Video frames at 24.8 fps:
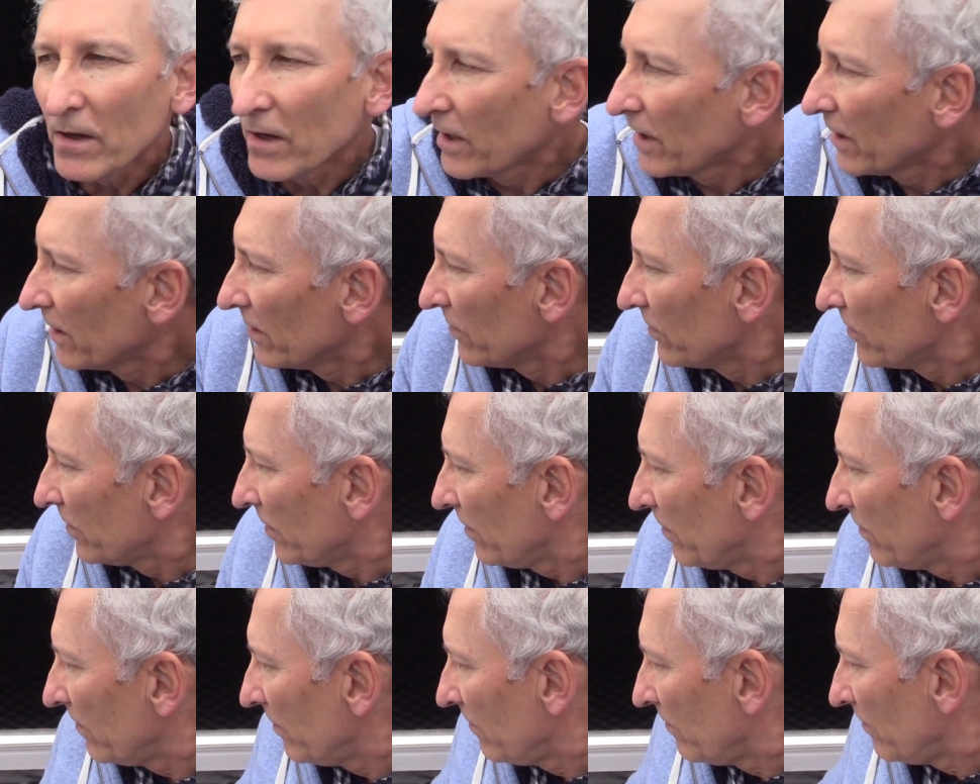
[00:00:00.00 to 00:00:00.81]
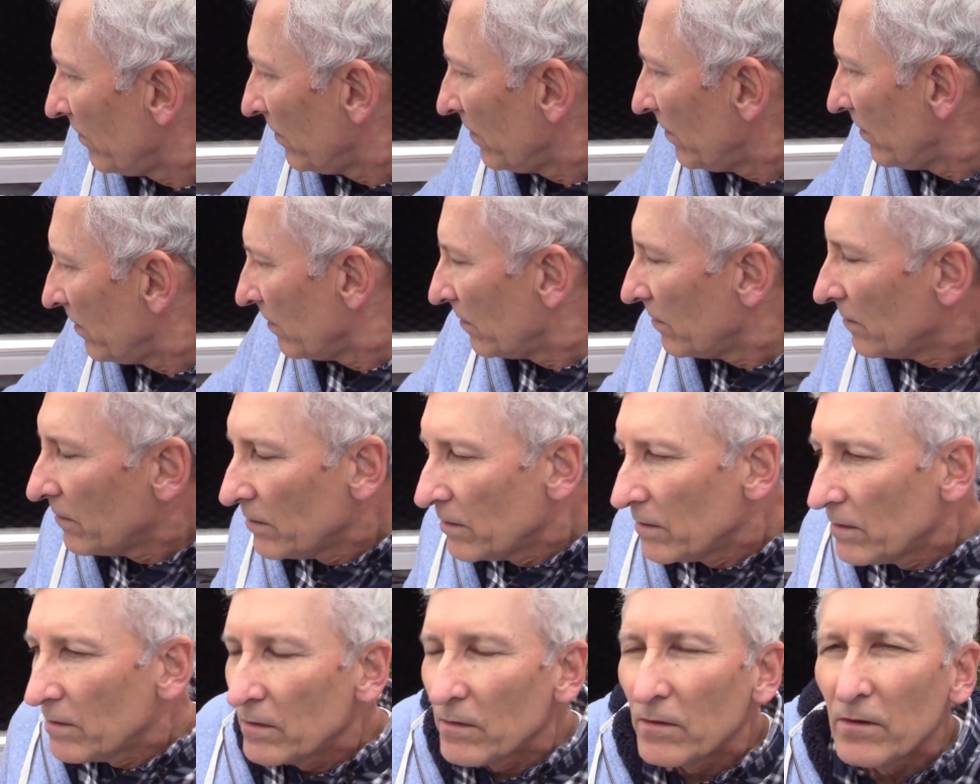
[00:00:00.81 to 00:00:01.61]
And,
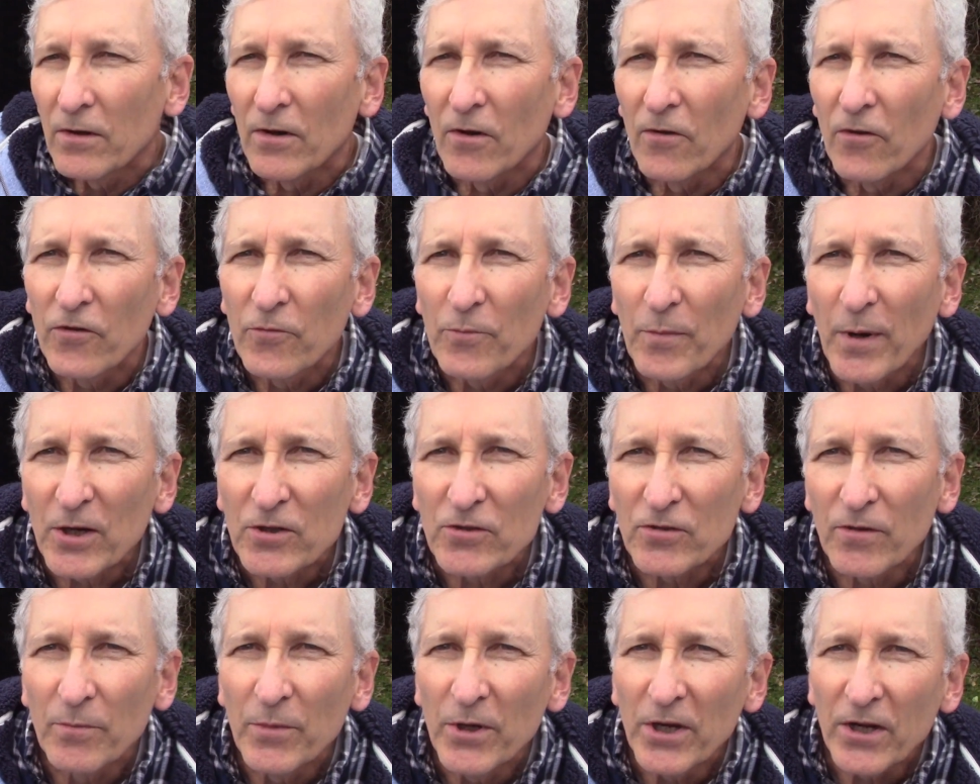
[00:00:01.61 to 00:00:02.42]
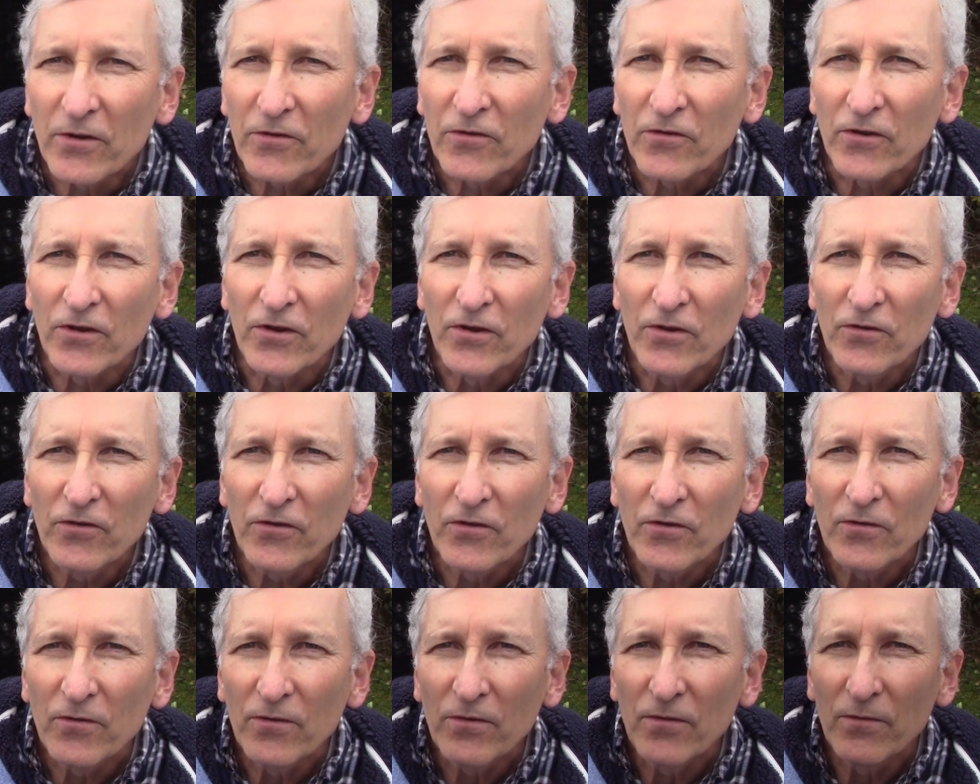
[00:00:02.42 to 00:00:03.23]
you know, the special mix
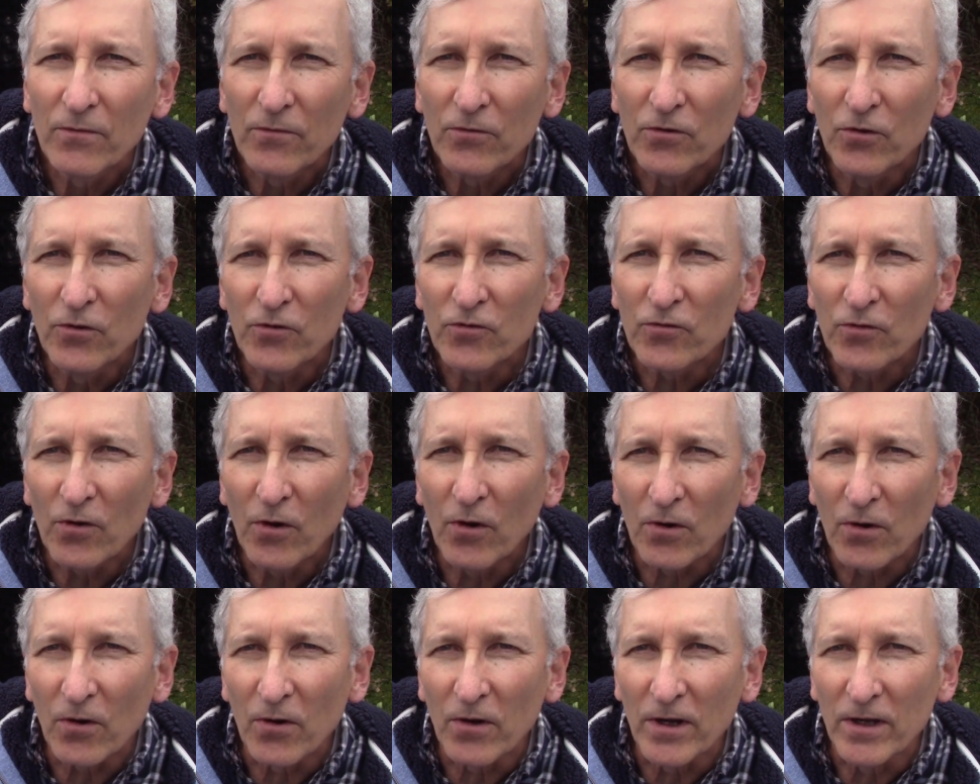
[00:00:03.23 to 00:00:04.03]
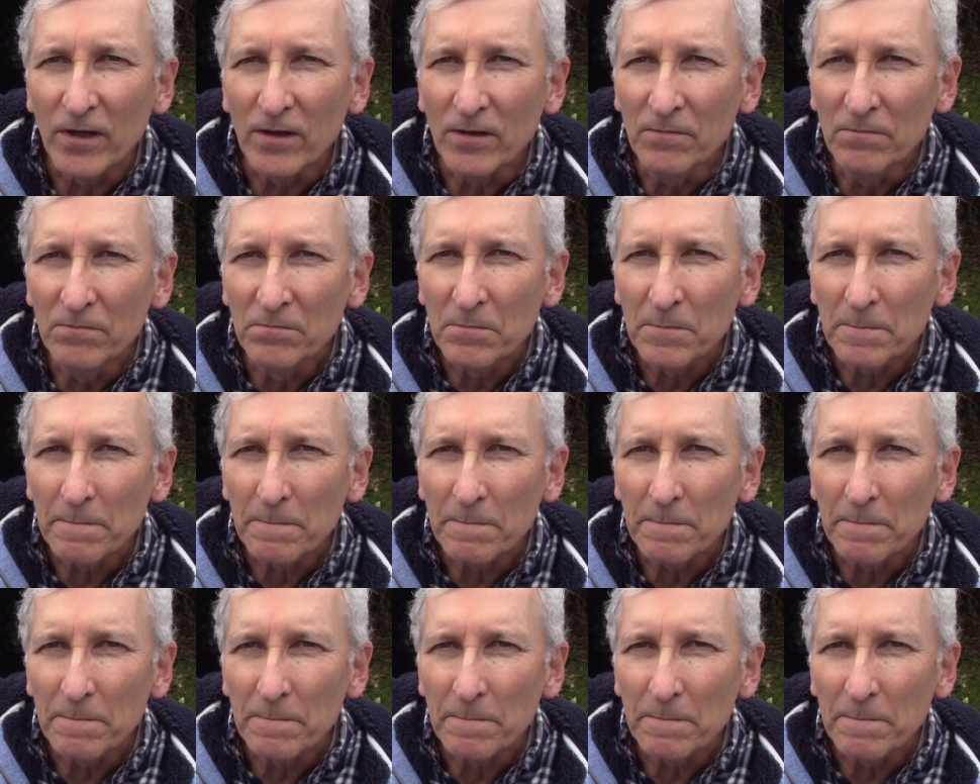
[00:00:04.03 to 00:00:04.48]
is two-stroke oil,